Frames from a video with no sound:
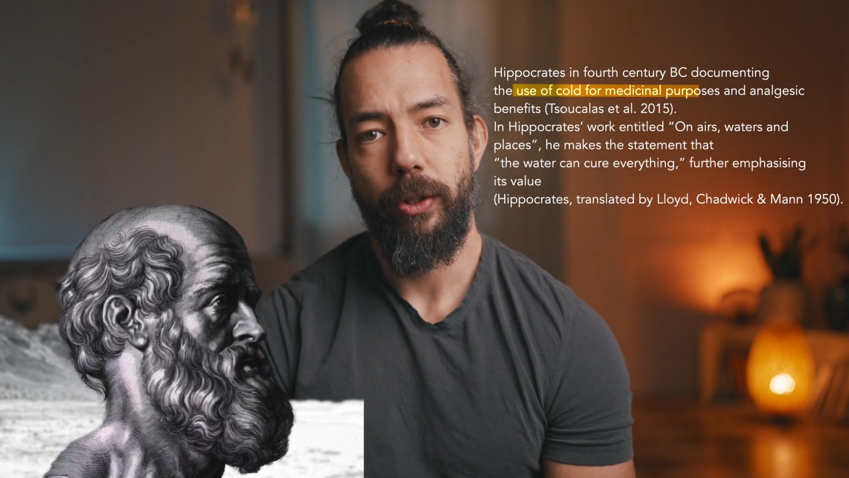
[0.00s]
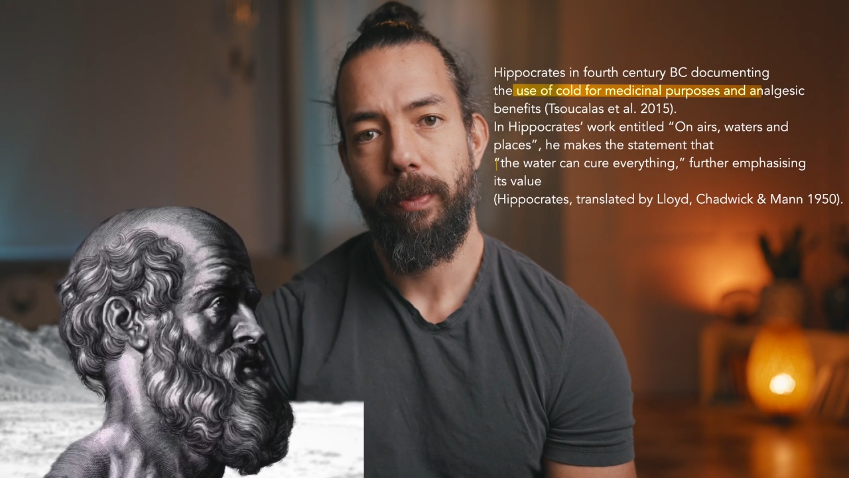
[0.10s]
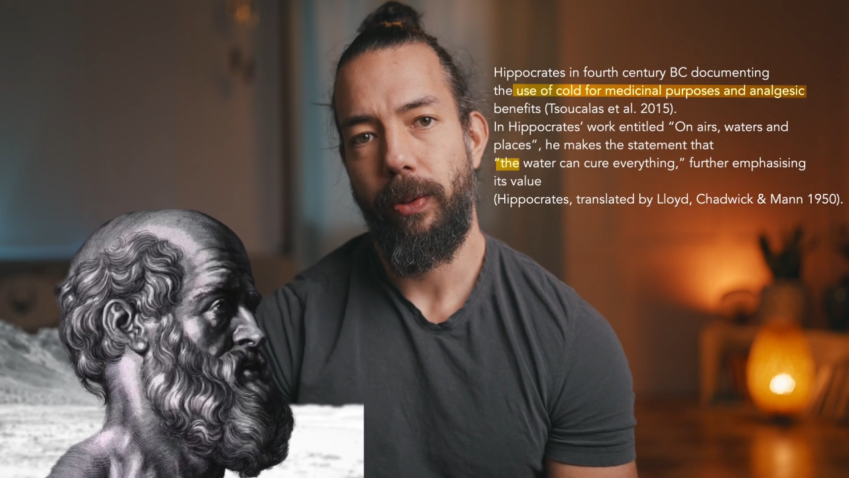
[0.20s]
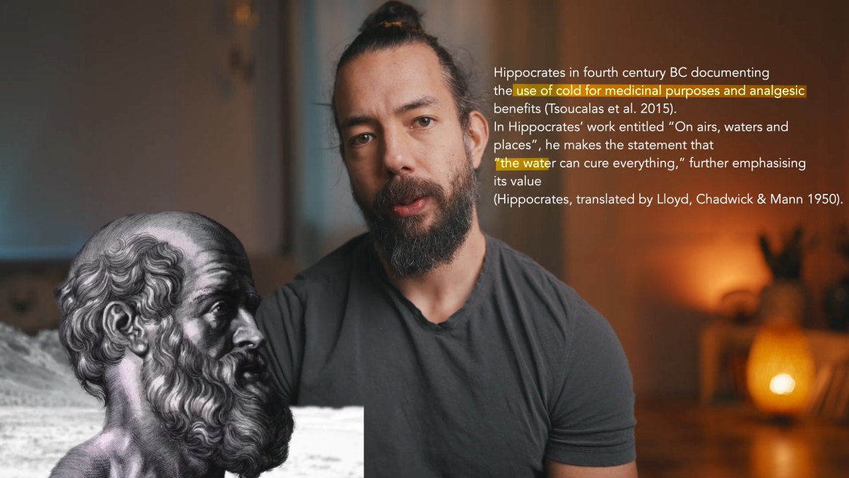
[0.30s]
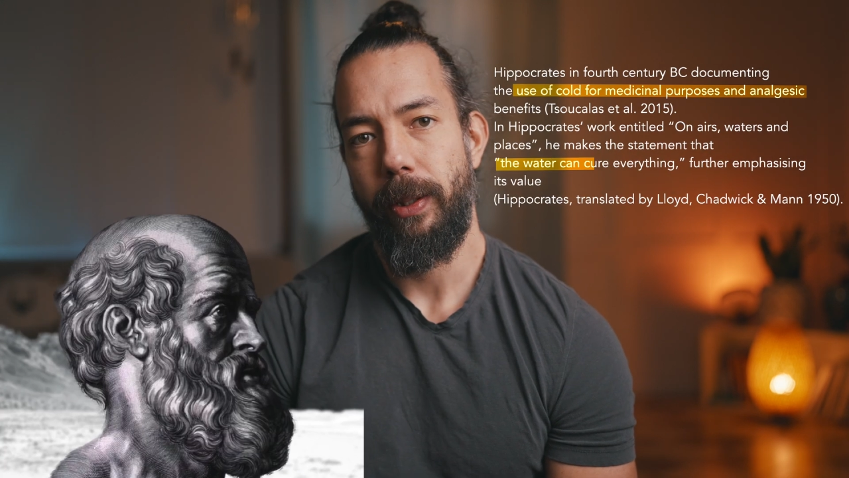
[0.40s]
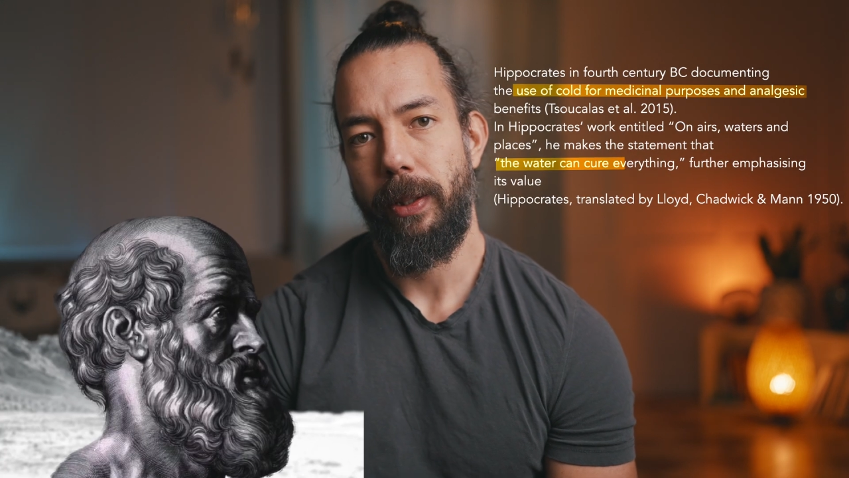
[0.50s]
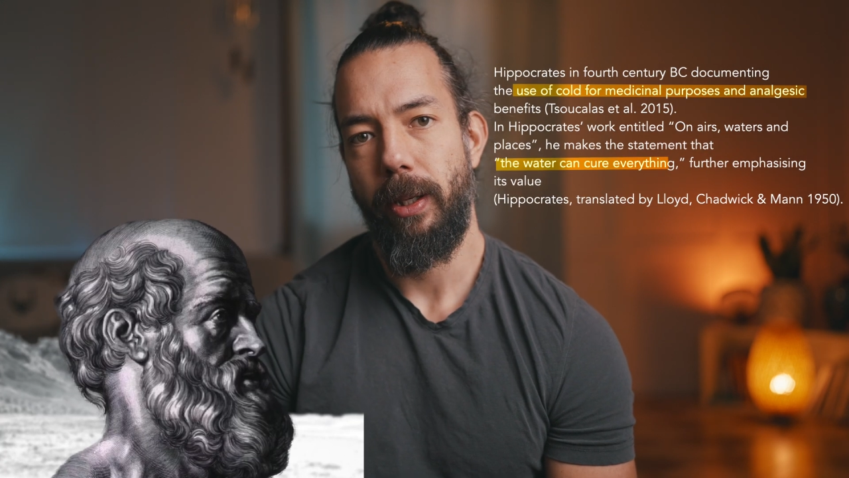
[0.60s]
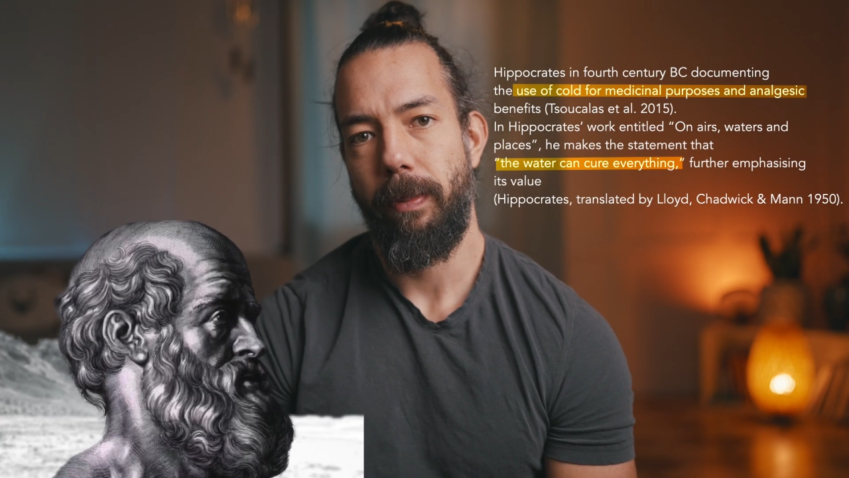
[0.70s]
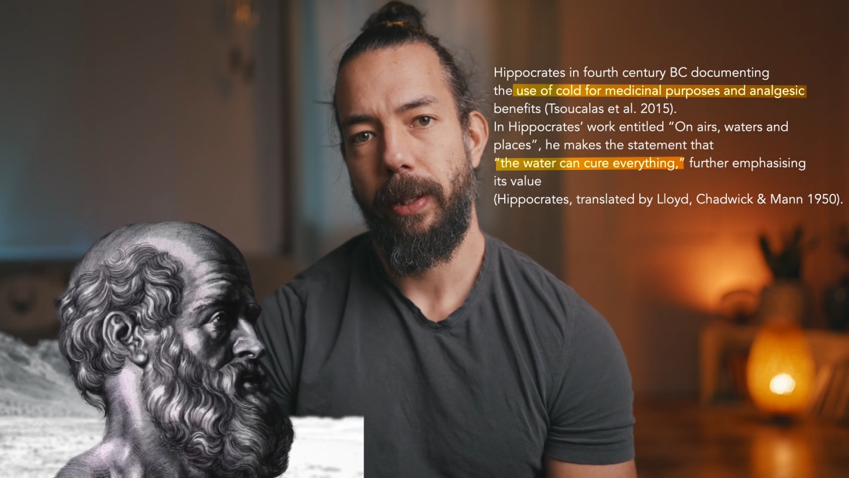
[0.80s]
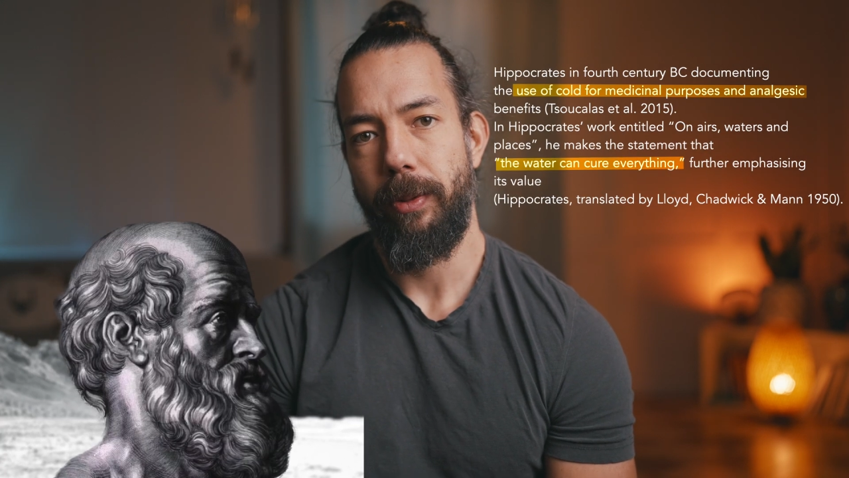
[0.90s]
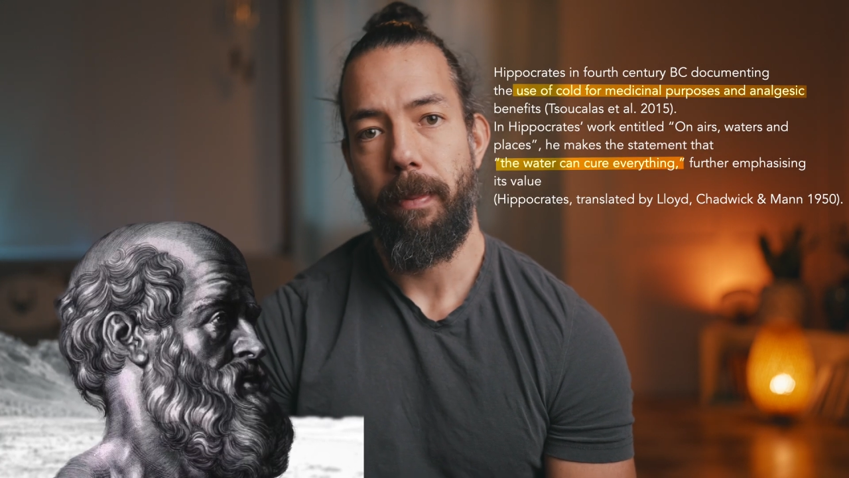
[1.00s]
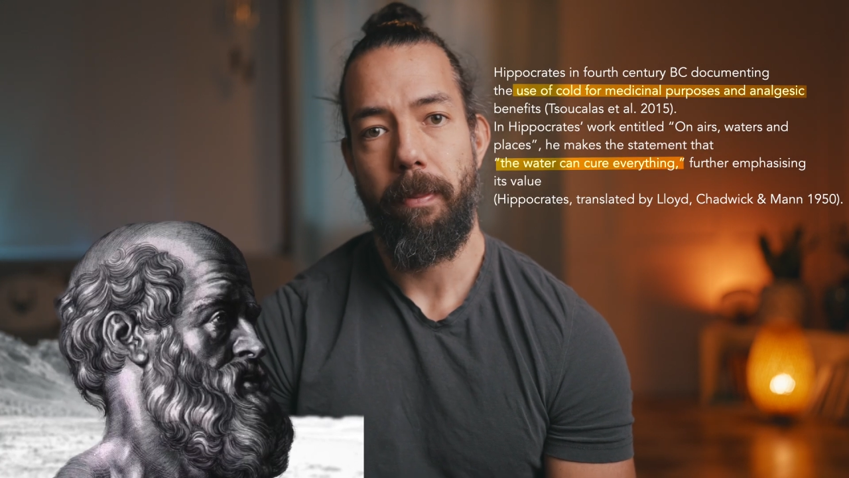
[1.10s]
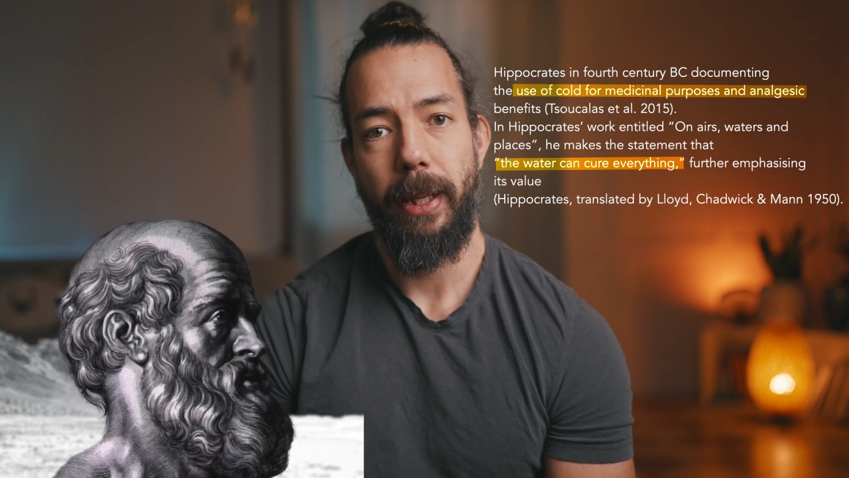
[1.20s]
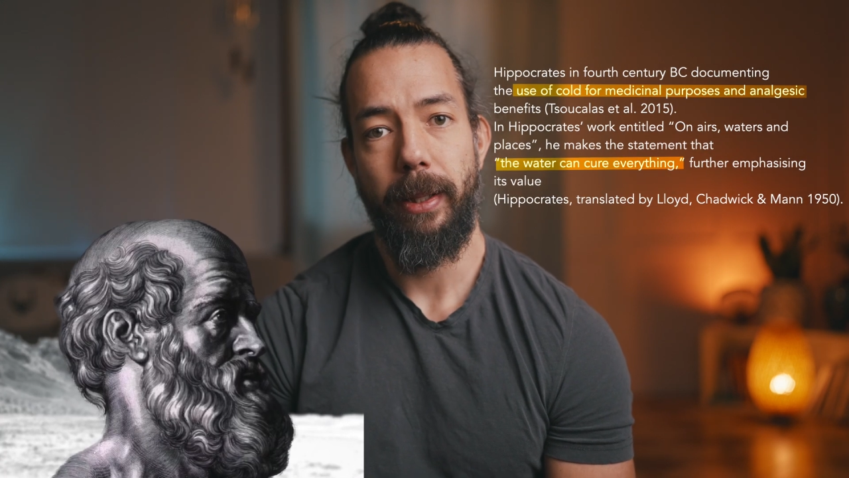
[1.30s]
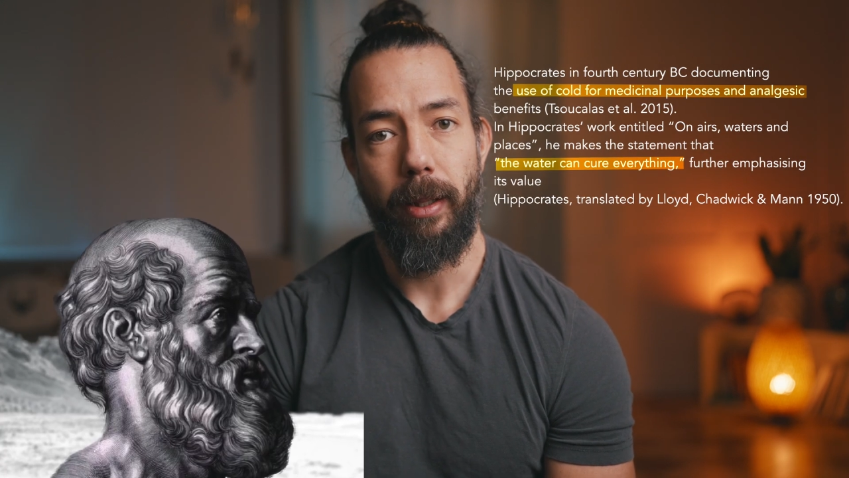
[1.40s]
spoken about
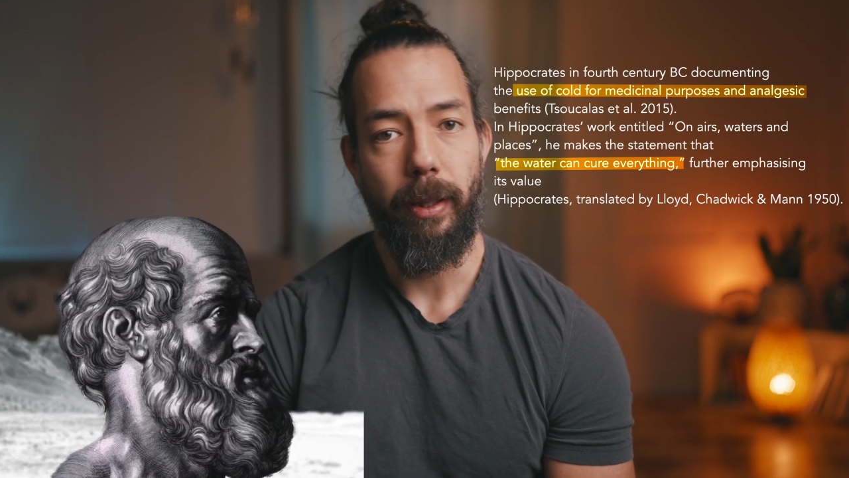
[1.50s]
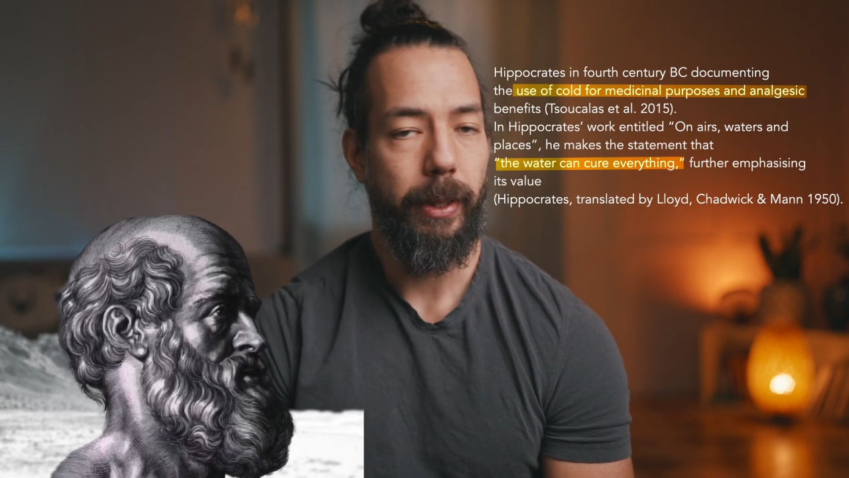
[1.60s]
mental